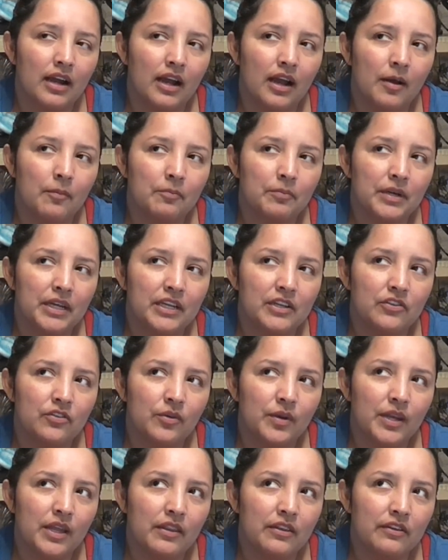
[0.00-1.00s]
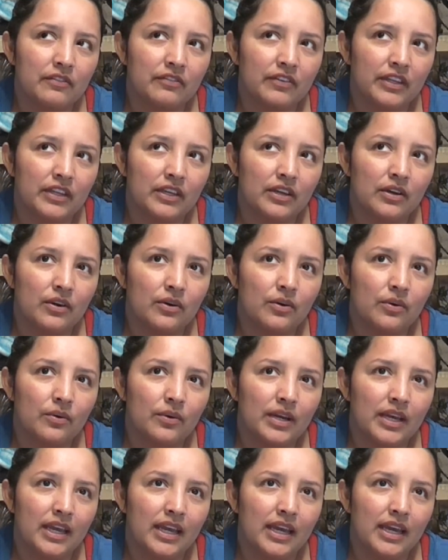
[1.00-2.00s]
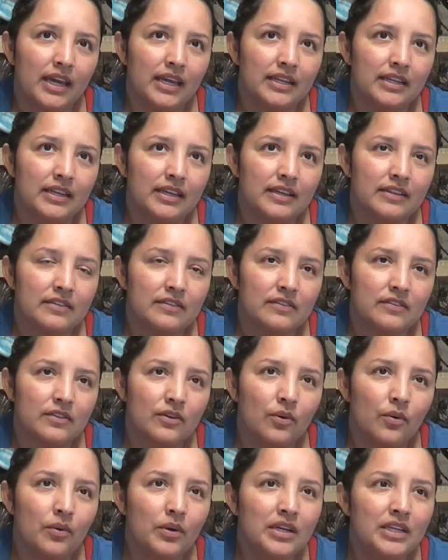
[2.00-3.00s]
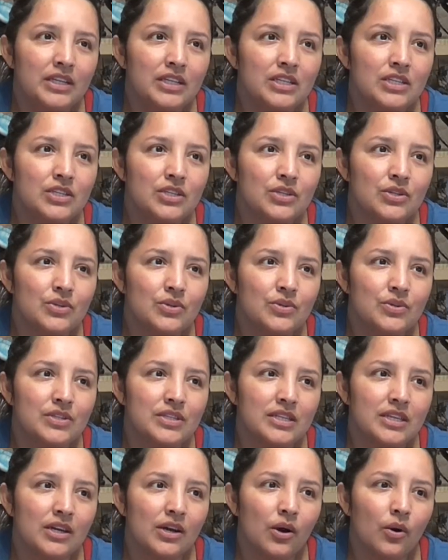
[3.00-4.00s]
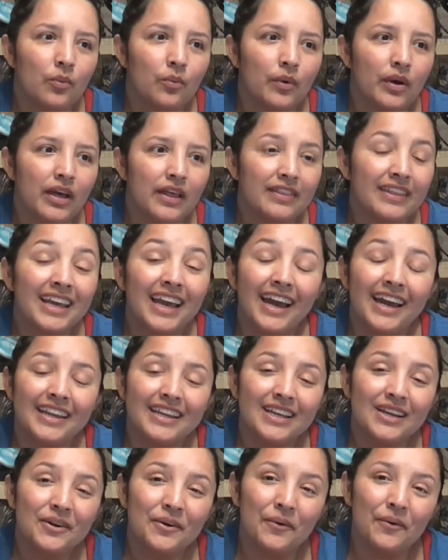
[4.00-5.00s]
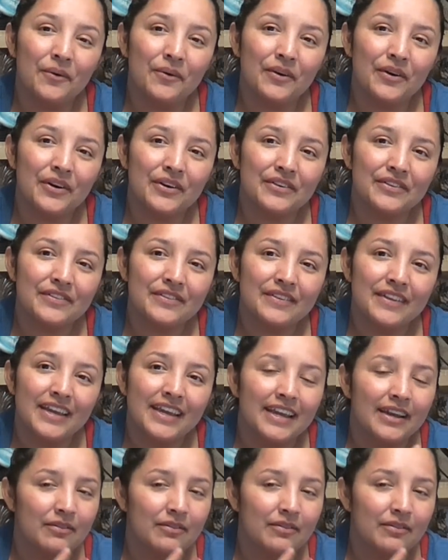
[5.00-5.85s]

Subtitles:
I'm going to do another video, and it's going to deal with cutting cords,